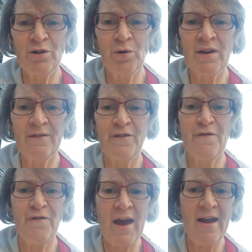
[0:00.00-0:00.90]
looking for
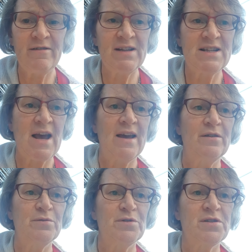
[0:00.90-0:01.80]
fairy
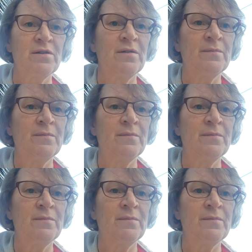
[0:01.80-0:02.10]
tales.